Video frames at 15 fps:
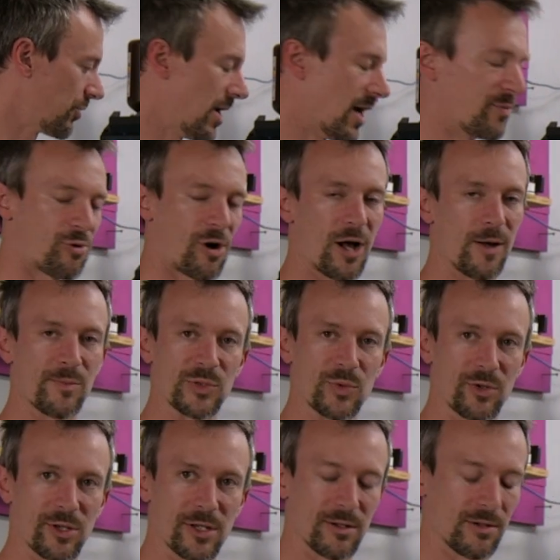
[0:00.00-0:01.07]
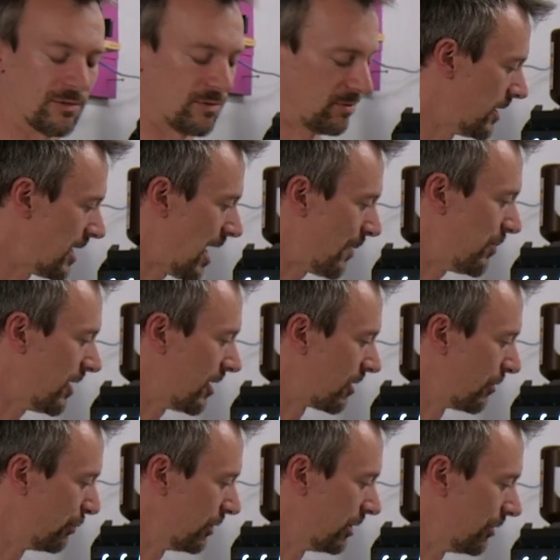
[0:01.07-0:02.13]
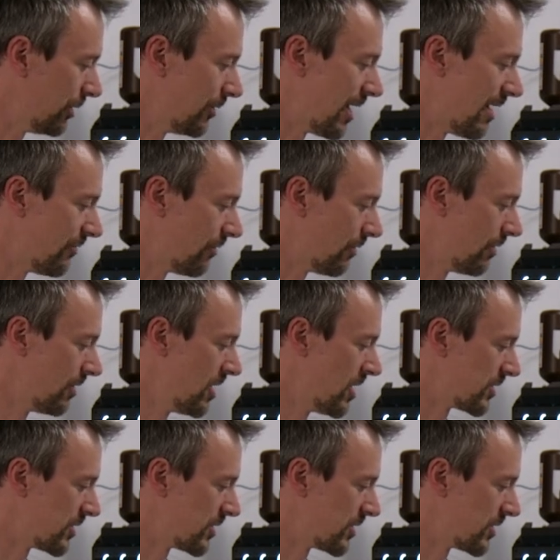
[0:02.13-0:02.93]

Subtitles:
had problems with it not being completely level.